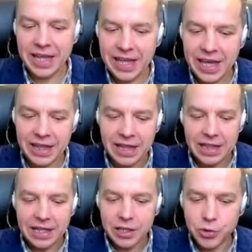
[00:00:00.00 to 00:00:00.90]
Again,
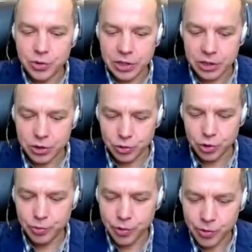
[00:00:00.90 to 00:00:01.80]
to, uh,
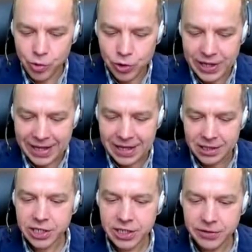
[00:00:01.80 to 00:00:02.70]
to, to promote an
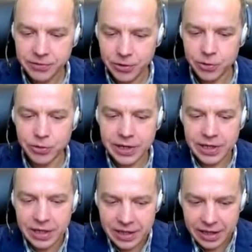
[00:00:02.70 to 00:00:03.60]
alternative view, it,